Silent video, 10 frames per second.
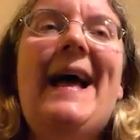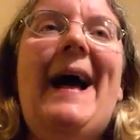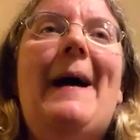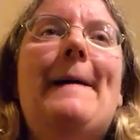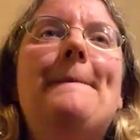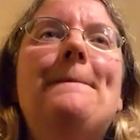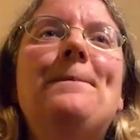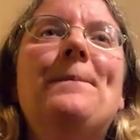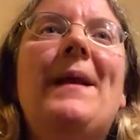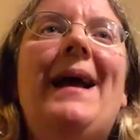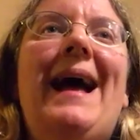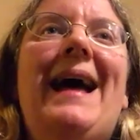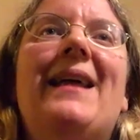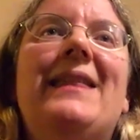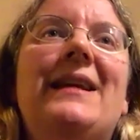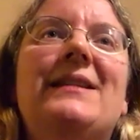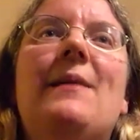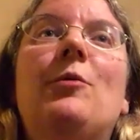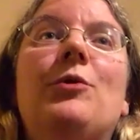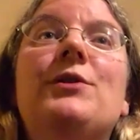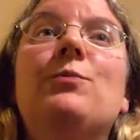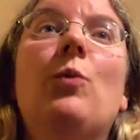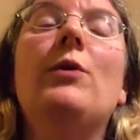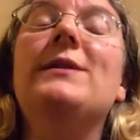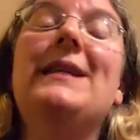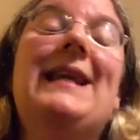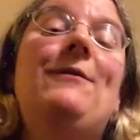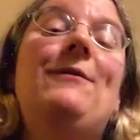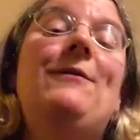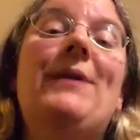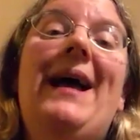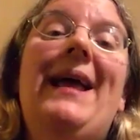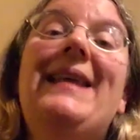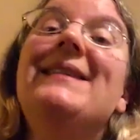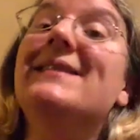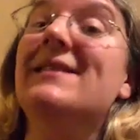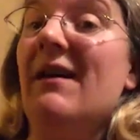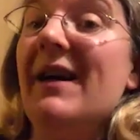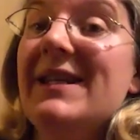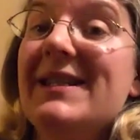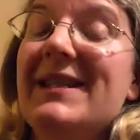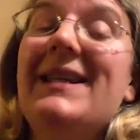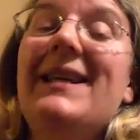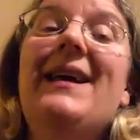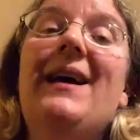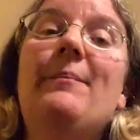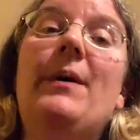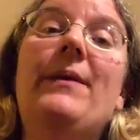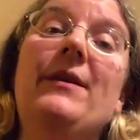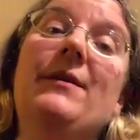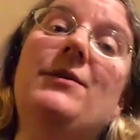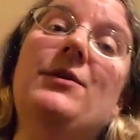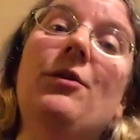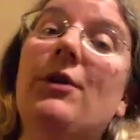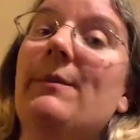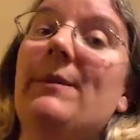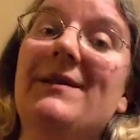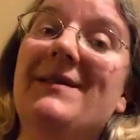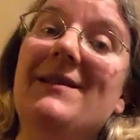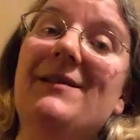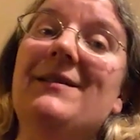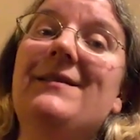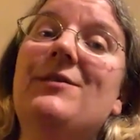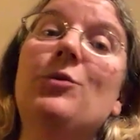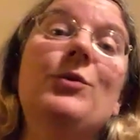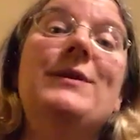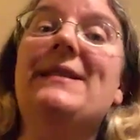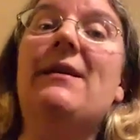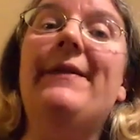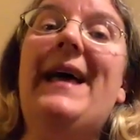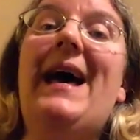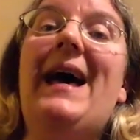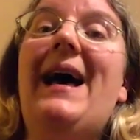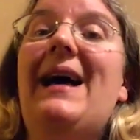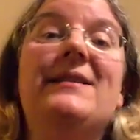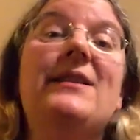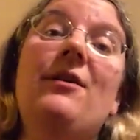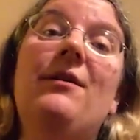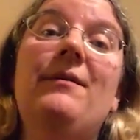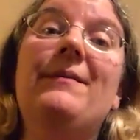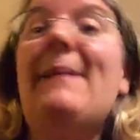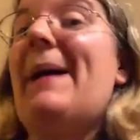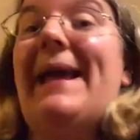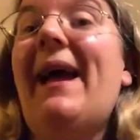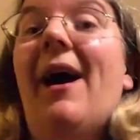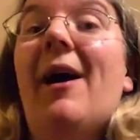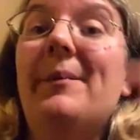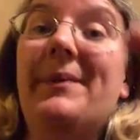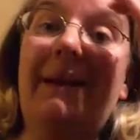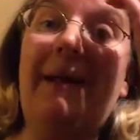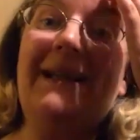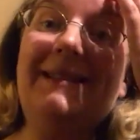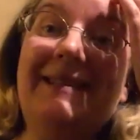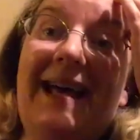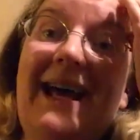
And I think some authors want to give you that insight, but the documents and sources aren't there, and so they make it up. That's